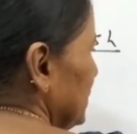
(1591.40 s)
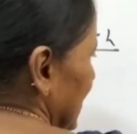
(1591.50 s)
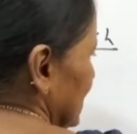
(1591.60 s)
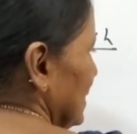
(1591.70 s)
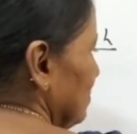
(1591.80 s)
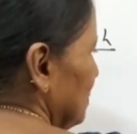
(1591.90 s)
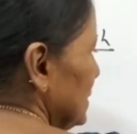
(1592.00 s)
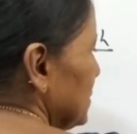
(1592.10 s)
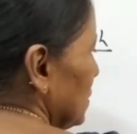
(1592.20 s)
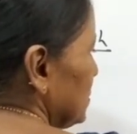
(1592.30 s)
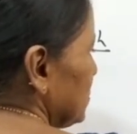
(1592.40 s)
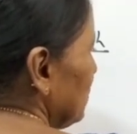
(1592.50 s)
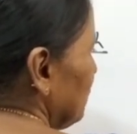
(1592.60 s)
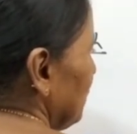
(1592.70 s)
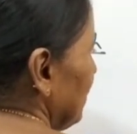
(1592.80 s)
examples also
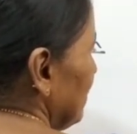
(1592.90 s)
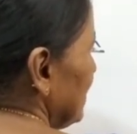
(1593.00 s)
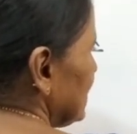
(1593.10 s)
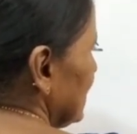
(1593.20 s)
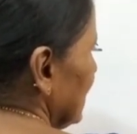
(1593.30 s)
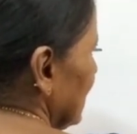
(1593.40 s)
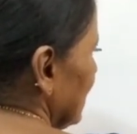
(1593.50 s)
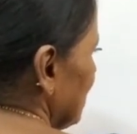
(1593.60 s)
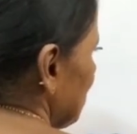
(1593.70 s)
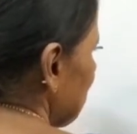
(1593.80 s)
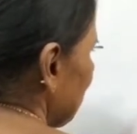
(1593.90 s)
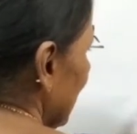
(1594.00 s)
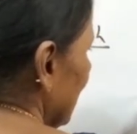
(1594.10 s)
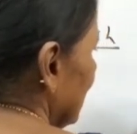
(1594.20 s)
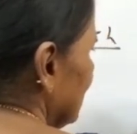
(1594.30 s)
we will be seeing.
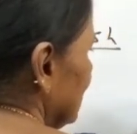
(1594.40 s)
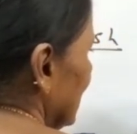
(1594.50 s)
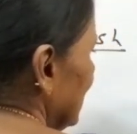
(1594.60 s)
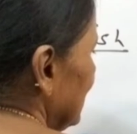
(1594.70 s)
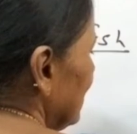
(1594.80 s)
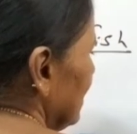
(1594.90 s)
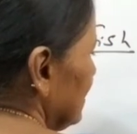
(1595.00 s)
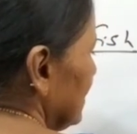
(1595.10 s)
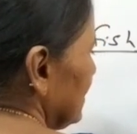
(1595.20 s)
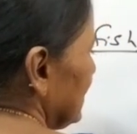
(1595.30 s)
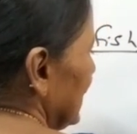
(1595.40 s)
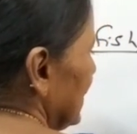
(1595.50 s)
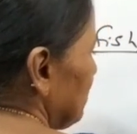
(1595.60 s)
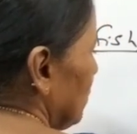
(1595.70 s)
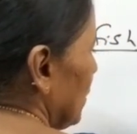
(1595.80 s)
Then their
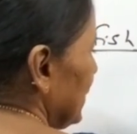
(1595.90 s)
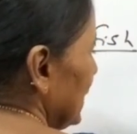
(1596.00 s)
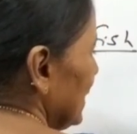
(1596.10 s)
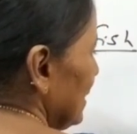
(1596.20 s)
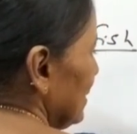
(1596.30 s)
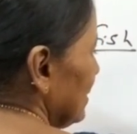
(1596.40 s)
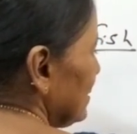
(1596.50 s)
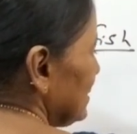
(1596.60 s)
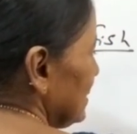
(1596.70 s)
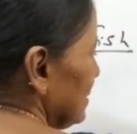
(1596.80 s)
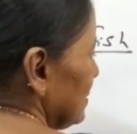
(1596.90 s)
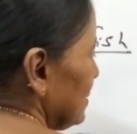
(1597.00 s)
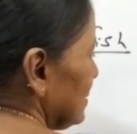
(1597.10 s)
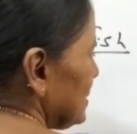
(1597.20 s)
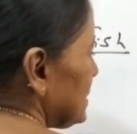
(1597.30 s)
body is
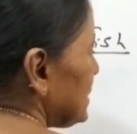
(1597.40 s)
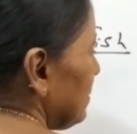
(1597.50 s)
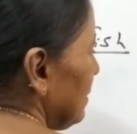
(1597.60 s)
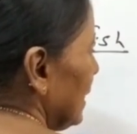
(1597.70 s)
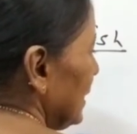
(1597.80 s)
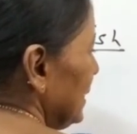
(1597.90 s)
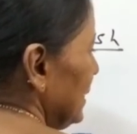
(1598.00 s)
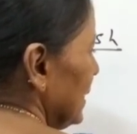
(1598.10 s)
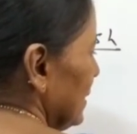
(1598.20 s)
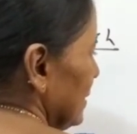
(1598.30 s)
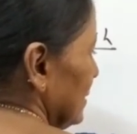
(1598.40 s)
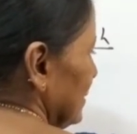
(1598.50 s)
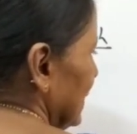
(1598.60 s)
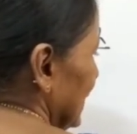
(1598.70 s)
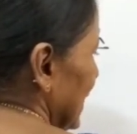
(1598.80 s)
streamlined
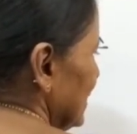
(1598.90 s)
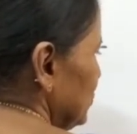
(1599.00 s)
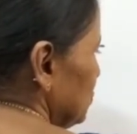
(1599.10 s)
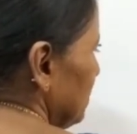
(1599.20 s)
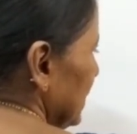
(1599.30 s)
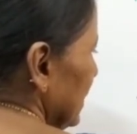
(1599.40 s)
that has to be